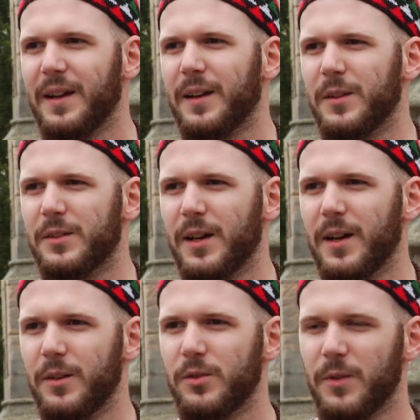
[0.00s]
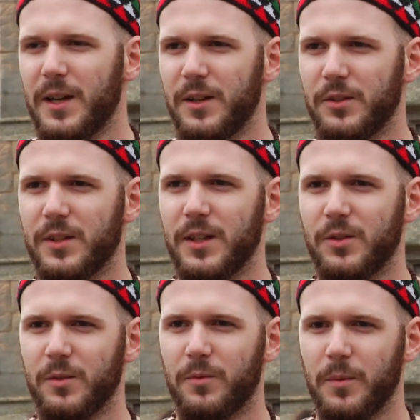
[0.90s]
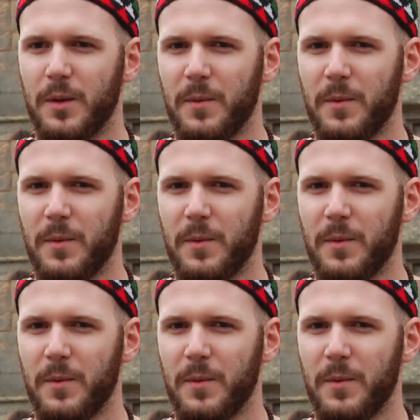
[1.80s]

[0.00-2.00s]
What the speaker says: And it was a radio station from the